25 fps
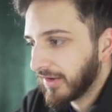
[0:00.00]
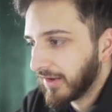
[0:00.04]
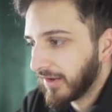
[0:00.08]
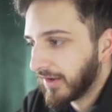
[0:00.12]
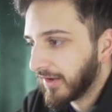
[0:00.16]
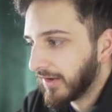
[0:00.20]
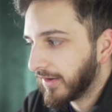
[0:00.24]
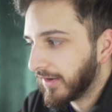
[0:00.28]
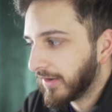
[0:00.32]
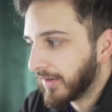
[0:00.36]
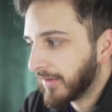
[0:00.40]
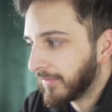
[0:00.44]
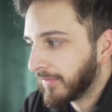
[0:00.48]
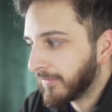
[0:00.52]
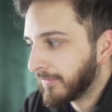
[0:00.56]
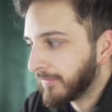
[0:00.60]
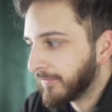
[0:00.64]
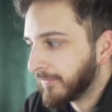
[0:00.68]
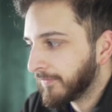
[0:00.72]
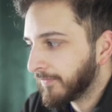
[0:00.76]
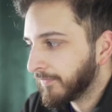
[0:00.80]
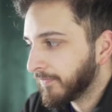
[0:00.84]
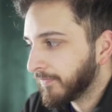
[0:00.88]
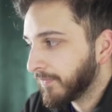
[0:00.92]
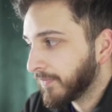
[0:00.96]

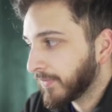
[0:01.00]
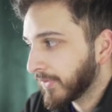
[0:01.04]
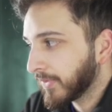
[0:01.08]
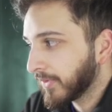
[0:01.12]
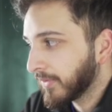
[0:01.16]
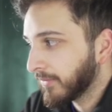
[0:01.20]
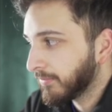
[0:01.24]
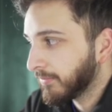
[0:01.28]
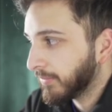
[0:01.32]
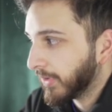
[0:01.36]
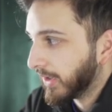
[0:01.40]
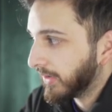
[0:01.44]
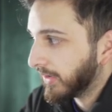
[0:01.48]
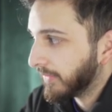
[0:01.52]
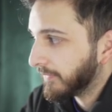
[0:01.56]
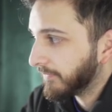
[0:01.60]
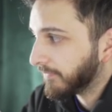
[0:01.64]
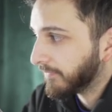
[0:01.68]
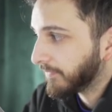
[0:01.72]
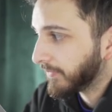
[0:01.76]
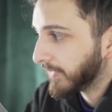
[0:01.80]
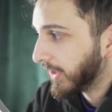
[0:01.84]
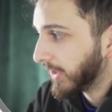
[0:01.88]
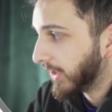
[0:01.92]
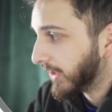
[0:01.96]
But
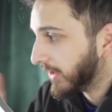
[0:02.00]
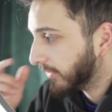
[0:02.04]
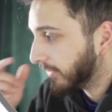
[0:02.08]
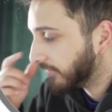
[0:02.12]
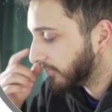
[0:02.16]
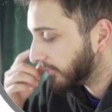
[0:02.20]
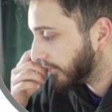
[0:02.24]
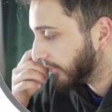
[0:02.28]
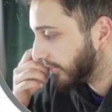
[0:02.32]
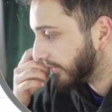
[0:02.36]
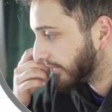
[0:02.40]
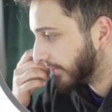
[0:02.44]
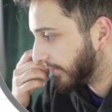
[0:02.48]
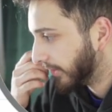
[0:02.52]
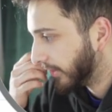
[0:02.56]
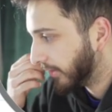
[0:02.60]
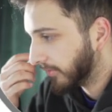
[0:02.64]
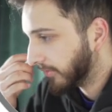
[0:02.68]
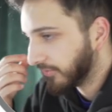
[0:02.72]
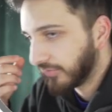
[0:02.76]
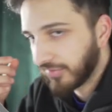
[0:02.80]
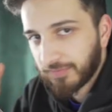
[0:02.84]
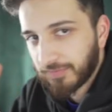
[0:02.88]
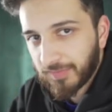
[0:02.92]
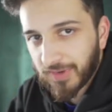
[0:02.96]
yeah, just
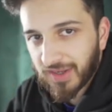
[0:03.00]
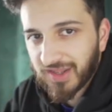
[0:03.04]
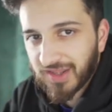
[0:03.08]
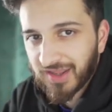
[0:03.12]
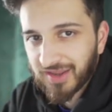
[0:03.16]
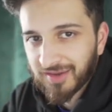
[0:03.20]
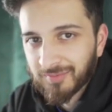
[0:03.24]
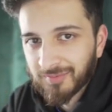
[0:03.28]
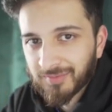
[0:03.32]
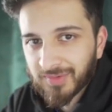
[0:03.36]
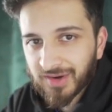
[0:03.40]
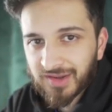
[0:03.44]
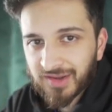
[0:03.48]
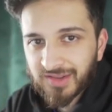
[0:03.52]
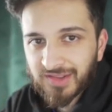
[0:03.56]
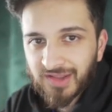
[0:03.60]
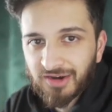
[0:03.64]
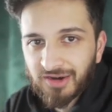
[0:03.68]
bear that in mind.